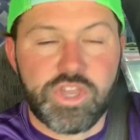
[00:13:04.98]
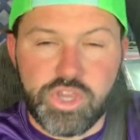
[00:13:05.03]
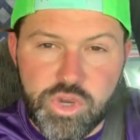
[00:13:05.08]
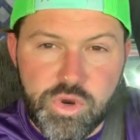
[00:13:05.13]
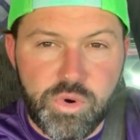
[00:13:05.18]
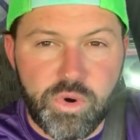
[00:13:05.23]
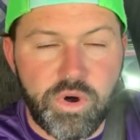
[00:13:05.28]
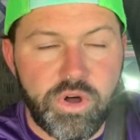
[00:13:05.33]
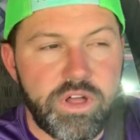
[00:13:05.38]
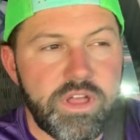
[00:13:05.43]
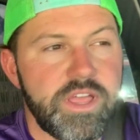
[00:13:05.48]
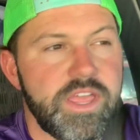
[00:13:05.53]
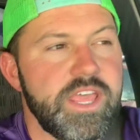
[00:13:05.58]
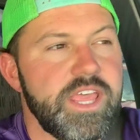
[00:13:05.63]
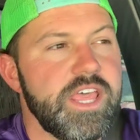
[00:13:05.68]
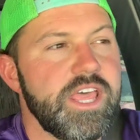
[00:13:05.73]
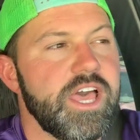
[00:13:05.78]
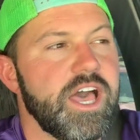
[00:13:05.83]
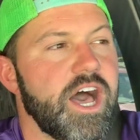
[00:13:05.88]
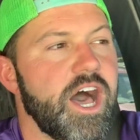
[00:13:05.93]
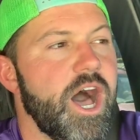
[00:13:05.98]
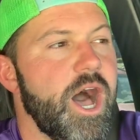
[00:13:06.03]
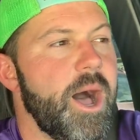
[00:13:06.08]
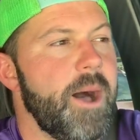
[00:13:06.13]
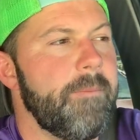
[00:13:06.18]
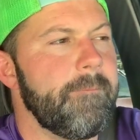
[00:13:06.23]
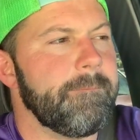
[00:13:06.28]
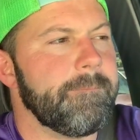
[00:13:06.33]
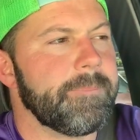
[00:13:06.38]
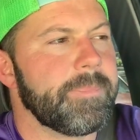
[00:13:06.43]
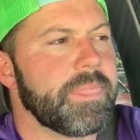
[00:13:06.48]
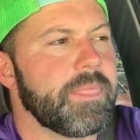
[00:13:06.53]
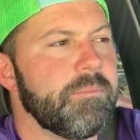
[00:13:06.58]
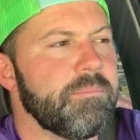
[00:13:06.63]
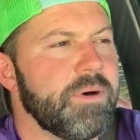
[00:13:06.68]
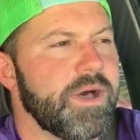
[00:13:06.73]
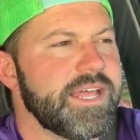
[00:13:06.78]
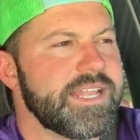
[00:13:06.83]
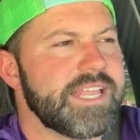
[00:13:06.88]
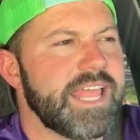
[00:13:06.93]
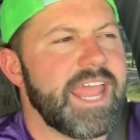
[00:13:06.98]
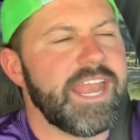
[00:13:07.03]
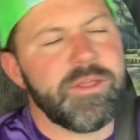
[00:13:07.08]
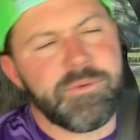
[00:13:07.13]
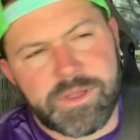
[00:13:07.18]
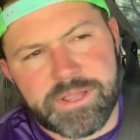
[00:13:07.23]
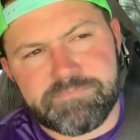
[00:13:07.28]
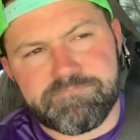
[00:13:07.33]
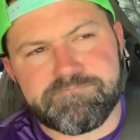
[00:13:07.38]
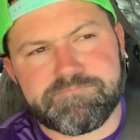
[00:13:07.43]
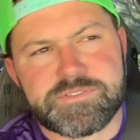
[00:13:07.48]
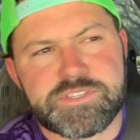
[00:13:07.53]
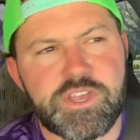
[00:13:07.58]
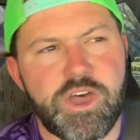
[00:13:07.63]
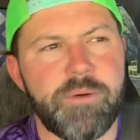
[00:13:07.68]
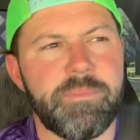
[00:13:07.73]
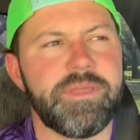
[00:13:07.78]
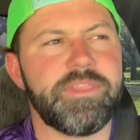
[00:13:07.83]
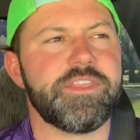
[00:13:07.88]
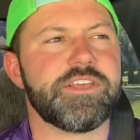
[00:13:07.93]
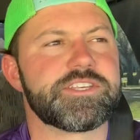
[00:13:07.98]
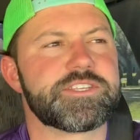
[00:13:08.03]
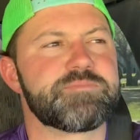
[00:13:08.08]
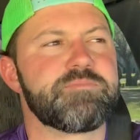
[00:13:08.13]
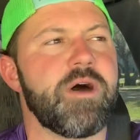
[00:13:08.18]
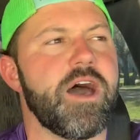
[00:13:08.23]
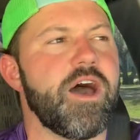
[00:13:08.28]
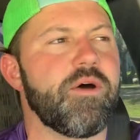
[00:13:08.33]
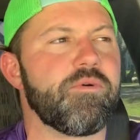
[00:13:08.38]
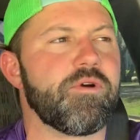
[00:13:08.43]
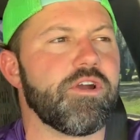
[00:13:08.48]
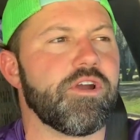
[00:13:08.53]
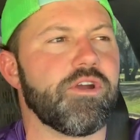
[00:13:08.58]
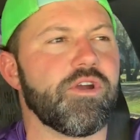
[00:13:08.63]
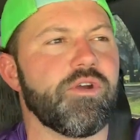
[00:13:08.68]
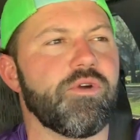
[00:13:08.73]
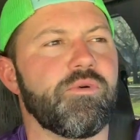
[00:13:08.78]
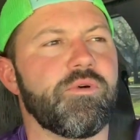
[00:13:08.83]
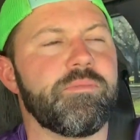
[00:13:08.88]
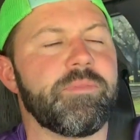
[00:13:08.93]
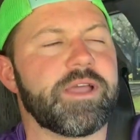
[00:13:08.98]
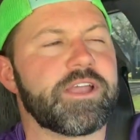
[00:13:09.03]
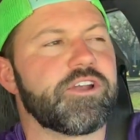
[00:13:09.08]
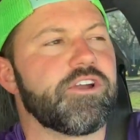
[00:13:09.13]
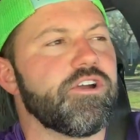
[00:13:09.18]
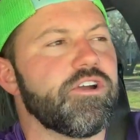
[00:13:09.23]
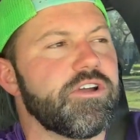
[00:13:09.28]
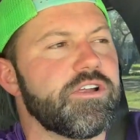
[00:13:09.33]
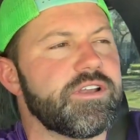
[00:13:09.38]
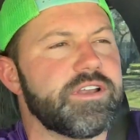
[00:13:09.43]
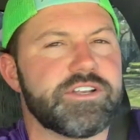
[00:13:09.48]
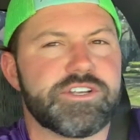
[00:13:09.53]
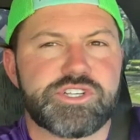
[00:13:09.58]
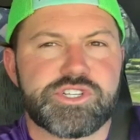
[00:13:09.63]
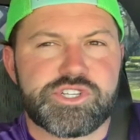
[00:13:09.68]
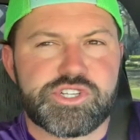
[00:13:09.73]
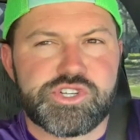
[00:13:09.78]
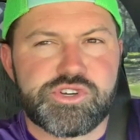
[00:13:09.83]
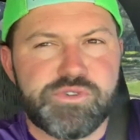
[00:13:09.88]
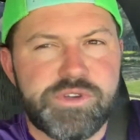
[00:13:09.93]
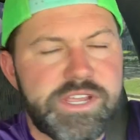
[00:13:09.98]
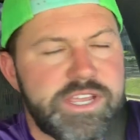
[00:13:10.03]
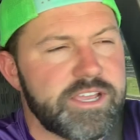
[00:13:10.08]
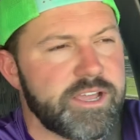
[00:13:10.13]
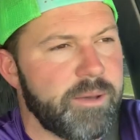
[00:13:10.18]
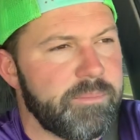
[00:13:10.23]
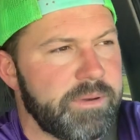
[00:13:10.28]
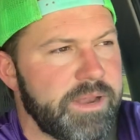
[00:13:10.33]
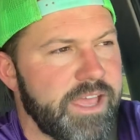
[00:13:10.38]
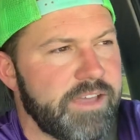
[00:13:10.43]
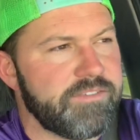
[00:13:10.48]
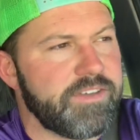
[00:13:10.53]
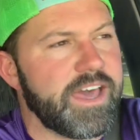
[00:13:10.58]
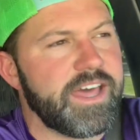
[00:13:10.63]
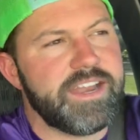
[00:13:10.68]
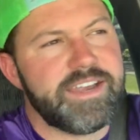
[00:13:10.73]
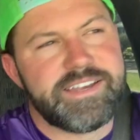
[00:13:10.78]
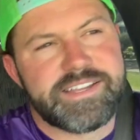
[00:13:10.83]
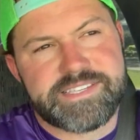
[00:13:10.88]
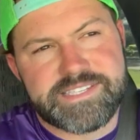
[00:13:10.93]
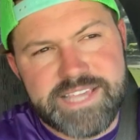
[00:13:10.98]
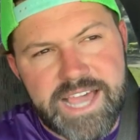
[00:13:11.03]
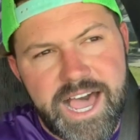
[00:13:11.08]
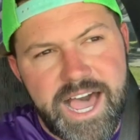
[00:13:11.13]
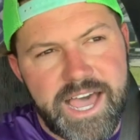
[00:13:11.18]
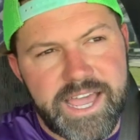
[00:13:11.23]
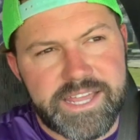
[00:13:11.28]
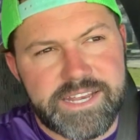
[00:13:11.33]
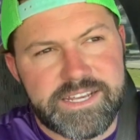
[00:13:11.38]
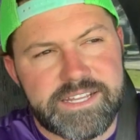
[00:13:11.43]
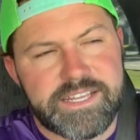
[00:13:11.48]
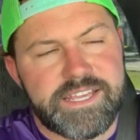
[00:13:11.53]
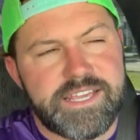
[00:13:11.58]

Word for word: Cool. Um, but anyway, so I'm in this spot where with my current tree company, I've got to decide.